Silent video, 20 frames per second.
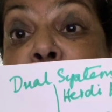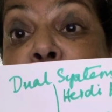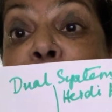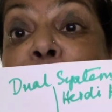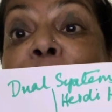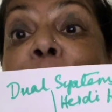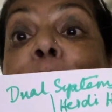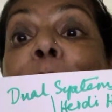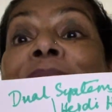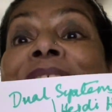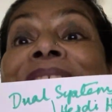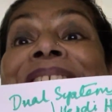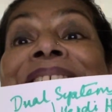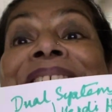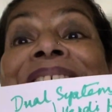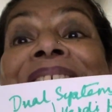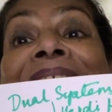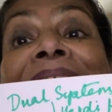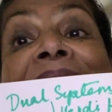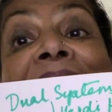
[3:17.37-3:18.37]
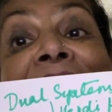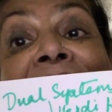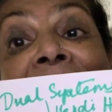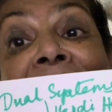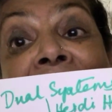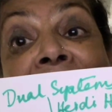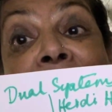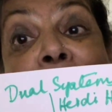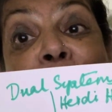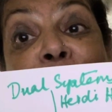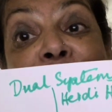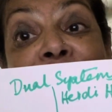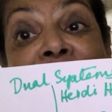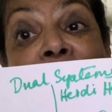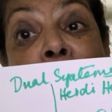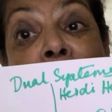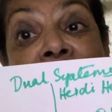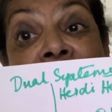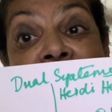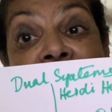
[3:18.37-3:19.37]
people sell their labor in the
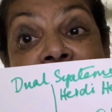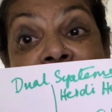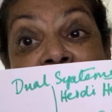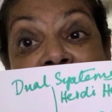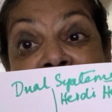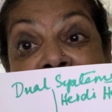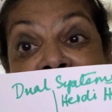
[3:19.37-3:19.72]
market.